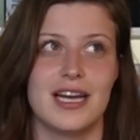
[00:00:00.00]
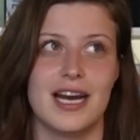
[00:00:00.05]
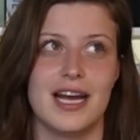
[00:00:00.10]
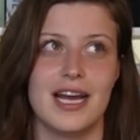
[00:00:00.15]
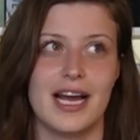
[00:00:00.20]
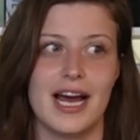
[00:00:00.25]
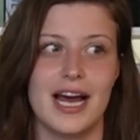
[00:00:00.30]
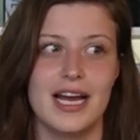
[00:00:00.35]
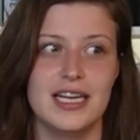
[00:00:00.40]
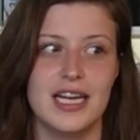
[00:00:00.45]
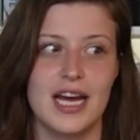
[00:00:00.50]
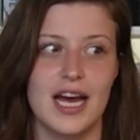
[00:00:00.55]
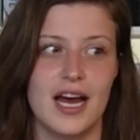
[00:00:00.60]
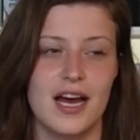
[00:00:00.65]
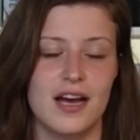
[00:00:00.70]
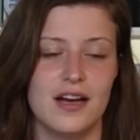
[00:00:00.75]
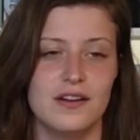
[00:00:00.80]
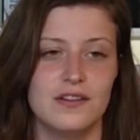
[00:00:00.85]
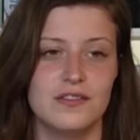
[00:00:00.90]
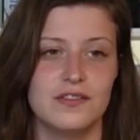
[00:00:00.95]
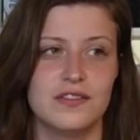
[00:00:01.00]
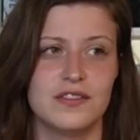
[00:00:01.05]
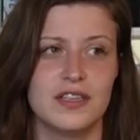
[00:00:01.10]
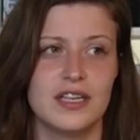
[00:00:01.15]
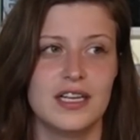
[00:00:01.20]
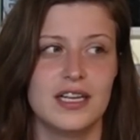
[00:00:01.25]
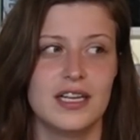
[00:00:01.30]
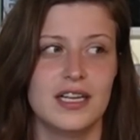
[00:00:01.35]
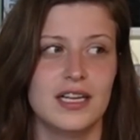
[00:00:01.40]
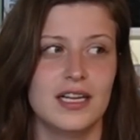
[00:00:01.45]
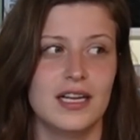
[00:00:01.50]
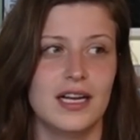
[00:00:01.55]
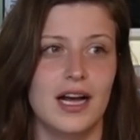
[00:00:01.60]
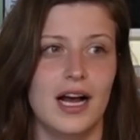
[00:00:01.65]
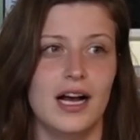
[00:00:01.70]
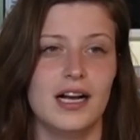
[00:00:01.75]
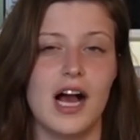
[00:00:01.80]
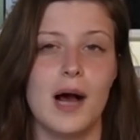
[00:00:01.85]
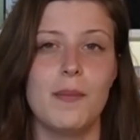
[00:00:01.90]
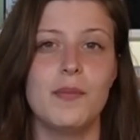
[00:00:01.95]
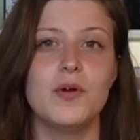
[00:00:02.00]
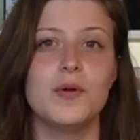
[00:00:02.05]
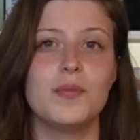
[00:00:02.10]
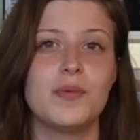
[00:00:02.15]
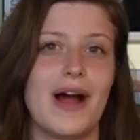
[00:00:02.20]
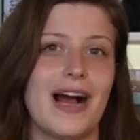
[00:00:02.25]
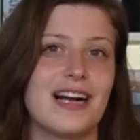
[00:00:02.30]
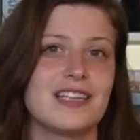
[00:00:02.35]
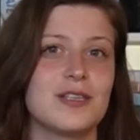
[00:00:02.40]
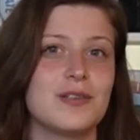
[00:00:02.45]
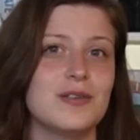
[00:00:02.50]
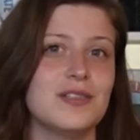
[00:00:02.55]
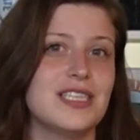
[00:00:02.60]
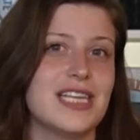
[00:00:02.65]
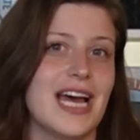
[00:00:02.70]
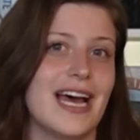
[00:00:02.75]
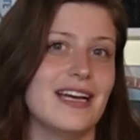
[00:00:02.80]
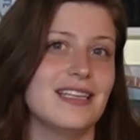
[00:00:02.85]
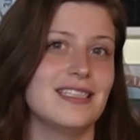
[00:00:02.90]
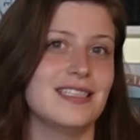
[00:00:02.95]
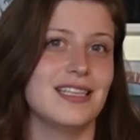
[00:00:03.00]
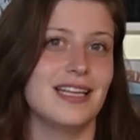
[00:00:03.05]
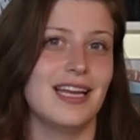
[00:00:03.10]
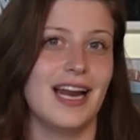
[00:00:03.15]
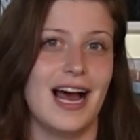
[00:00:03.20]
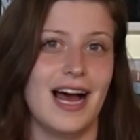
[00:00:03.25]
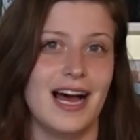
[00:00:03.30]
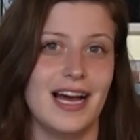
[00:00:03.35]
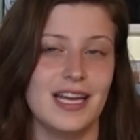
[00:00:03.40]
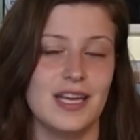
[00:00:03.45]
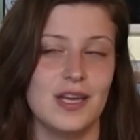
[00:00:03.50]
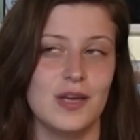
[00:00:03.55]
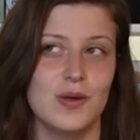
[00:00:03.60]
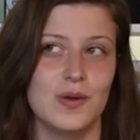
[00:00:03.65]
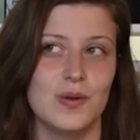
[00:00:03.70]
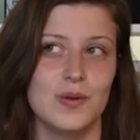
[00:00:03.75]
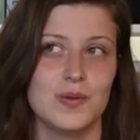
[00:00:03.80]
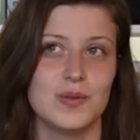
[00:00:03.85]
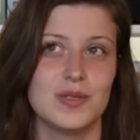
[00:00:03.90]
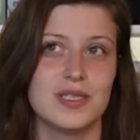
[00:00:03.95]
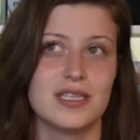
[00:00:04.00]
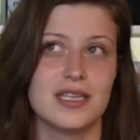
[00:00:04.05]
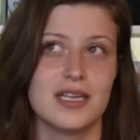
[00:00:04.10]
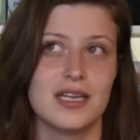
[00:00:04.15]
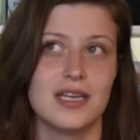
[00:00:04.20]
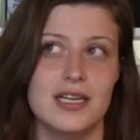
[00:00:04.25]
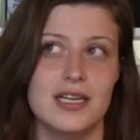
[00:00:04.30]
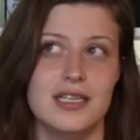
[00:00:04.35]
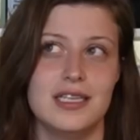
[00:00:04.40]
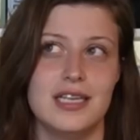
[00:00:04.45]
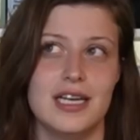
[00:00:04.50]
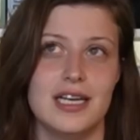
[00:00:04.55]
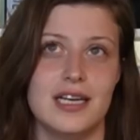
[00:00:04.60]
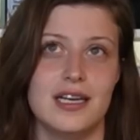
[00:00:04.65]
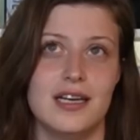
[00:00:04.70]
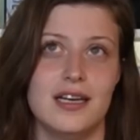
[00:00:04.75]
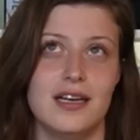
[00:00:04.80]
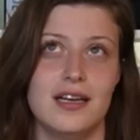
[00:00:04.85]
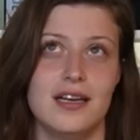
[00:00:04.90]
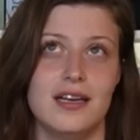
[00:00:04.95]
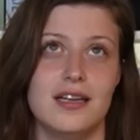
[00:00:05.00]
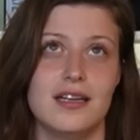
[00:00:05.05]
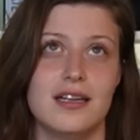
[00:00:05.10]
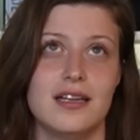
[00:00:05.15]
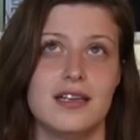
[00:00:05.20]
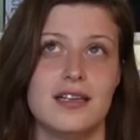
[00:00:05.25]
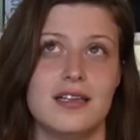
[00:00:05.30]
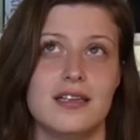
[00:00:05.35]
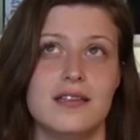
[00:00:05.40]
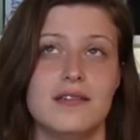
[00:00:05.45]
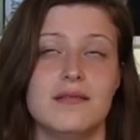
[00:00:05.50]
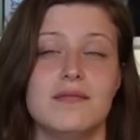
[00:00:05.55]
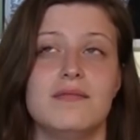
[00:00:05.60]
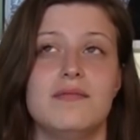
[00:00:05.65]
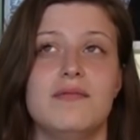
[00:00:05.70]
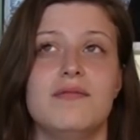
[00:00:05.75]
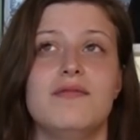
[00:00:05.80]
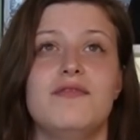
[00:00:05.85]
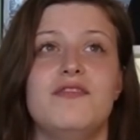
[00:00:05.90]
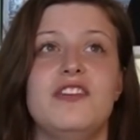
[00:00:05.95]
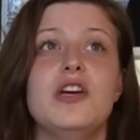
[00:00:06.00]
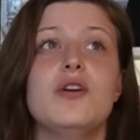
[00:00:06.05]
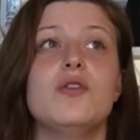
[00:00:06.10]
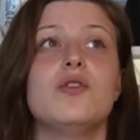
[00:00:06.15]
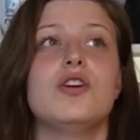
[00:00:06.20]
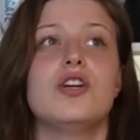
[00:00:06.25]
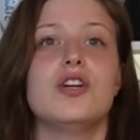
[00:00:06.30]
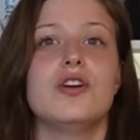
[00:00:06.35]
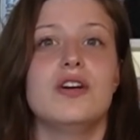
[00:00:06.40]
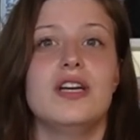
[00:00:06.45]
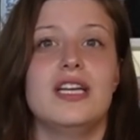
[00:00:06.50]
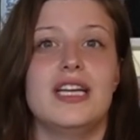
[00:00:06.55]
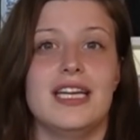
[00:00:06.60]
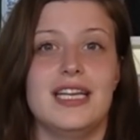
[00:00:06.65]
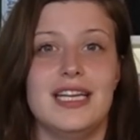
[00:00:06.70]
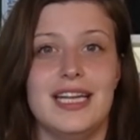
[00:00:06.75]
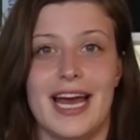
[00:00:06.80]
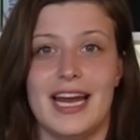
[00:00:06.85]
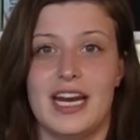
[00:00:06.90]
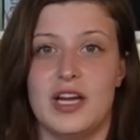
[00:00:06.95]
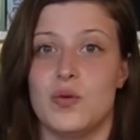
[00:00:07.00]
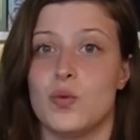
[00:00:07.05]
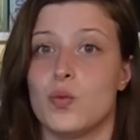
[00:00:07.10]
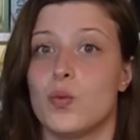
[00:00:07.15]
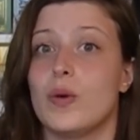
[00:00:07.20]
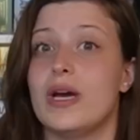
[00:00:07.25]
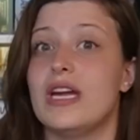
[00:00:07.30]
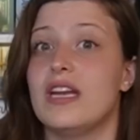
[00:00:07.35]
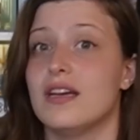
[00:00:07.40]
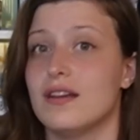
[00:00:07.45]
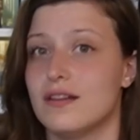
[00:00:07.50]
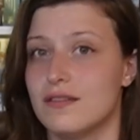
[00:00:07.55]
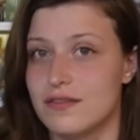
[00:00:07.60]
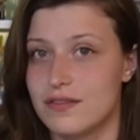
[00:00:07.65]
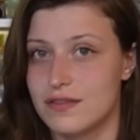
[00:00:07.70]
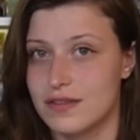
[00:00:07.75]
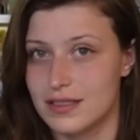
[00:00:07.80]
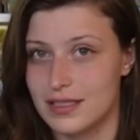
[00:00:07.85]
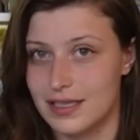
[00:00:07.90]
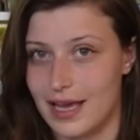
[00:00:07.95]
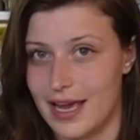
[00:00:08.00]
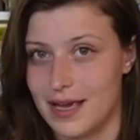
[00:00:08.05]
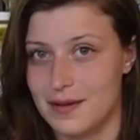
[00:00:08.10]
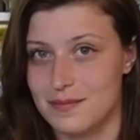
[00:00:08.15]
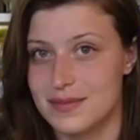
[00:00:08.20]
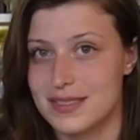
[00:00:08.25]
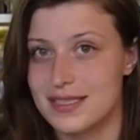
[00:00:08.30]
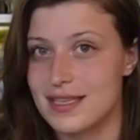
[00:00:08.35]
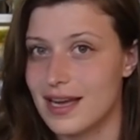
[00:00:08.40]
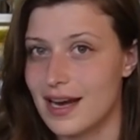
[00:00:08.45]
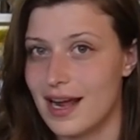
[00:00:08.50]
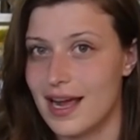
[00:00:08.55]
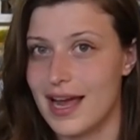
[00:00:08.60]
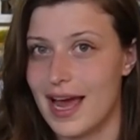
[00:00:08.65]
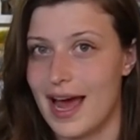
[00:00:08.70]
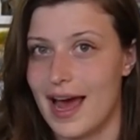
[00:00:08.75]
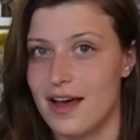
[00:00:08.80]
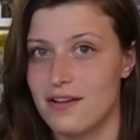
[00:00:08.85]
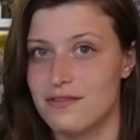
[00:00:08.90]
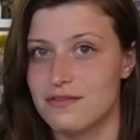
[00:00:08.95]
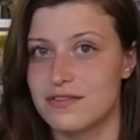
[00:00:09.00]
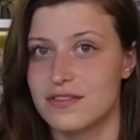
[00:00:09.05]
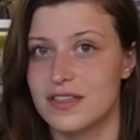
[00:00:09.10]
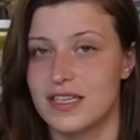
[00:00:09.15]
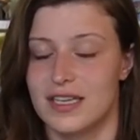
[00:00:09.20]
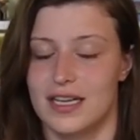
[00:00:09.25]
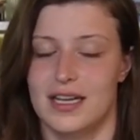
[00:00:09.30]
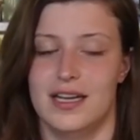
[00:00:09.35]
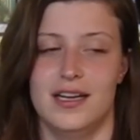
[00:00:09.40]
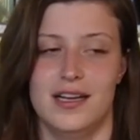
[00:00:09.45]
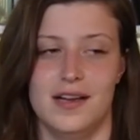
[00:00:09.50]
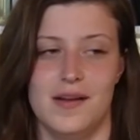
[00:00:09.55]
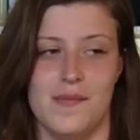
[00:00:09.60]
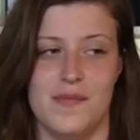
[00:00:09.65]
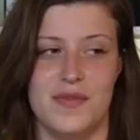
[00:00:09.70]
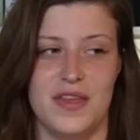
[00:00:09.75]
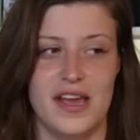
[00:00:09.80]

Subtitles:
And I kind of have a couple of practical tests that I use to feel good in getting rid of games that I have.